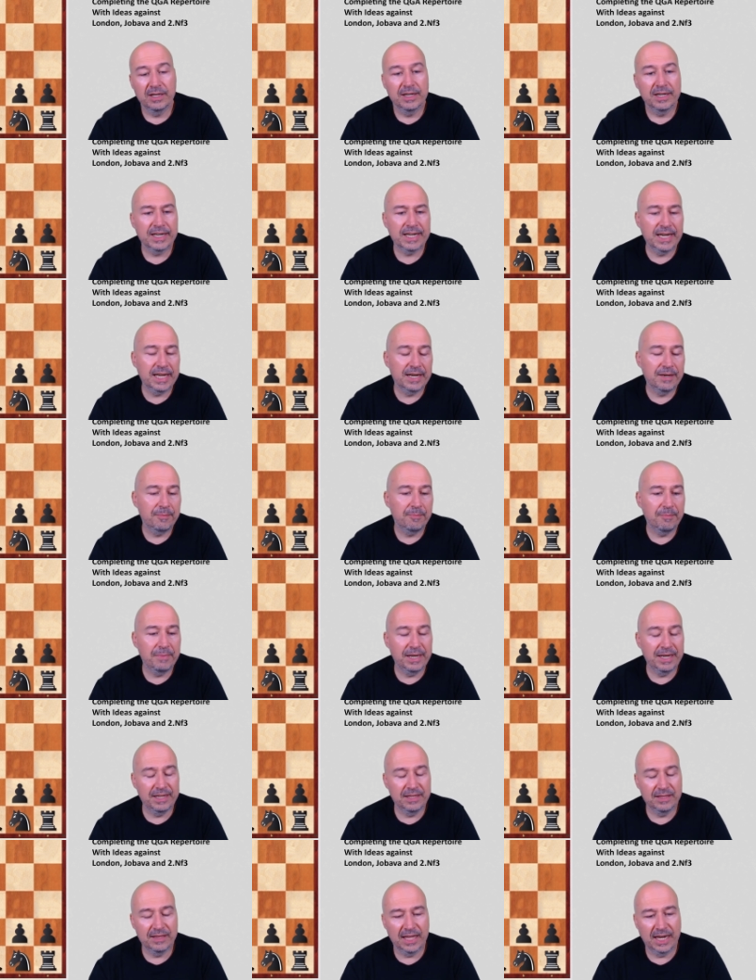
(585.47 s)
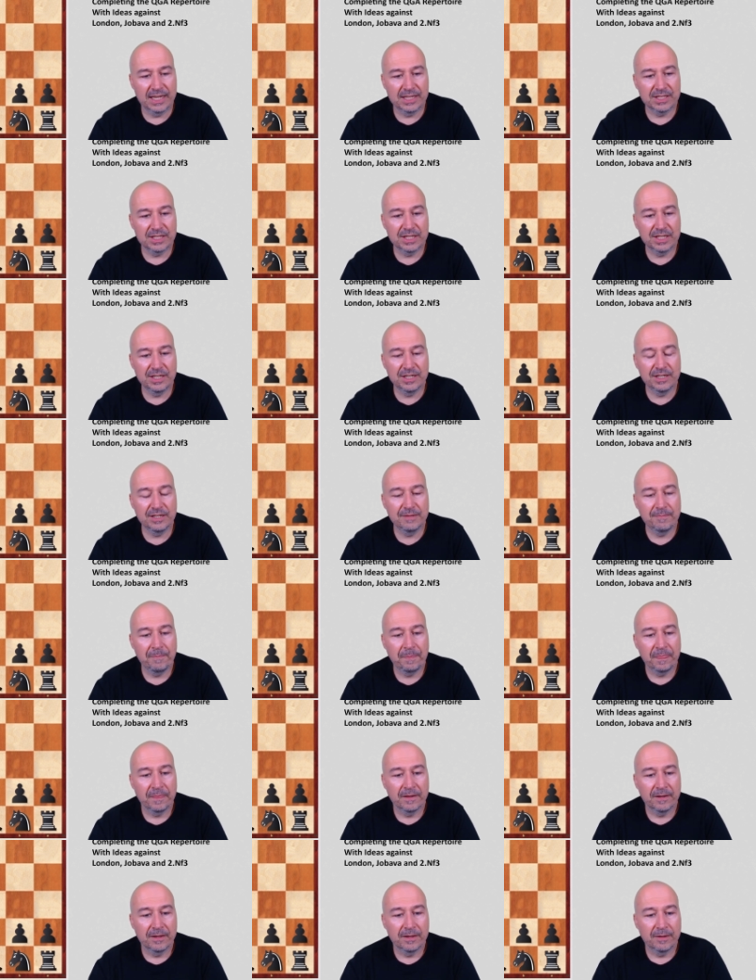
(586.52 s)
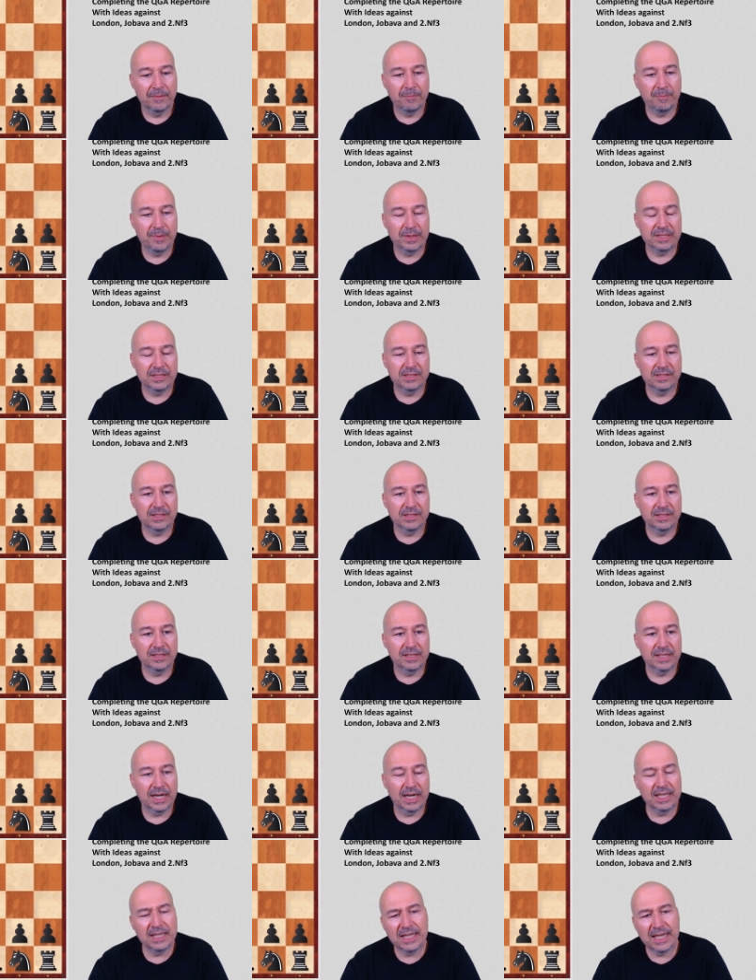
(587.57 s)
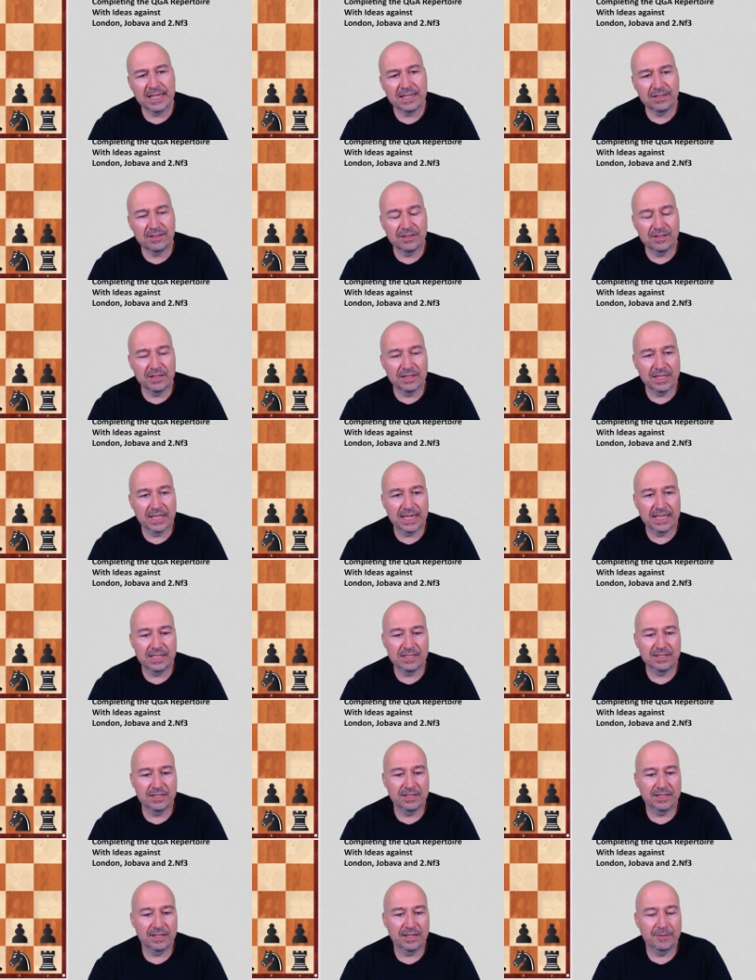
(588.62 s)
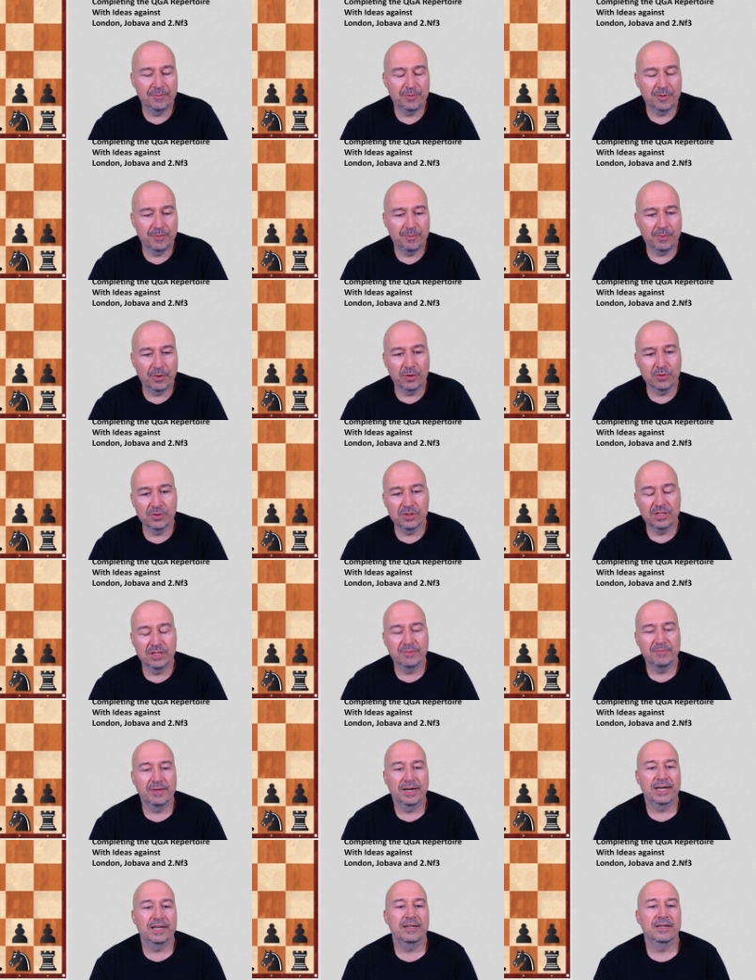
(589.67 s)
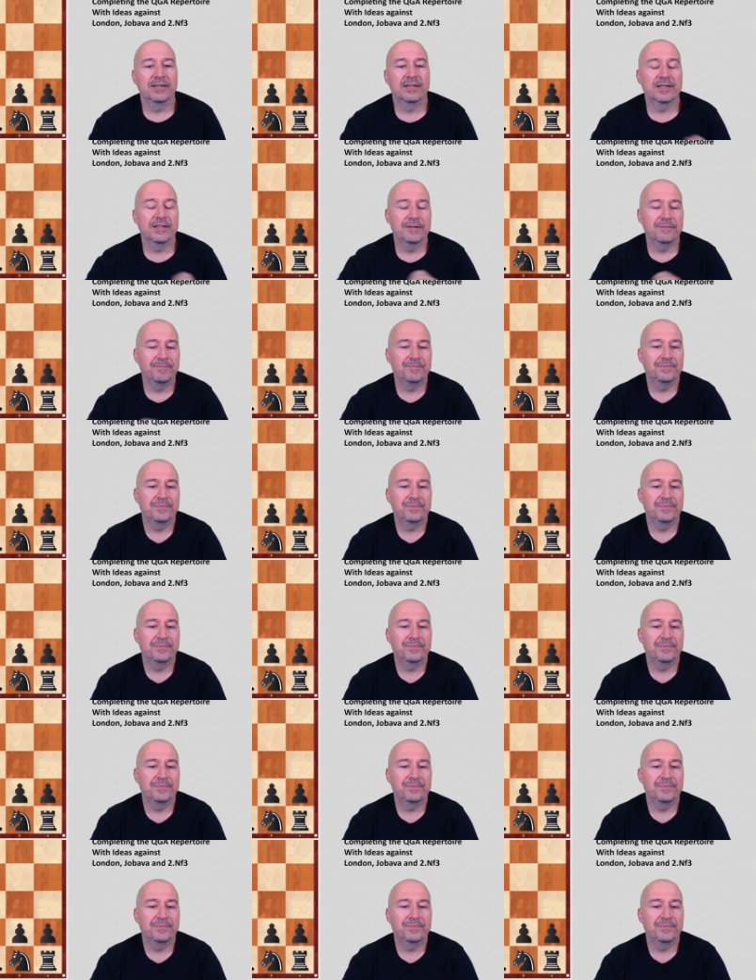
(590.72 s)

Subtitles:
Again, many lines here, but I liked the lines that I proposed in my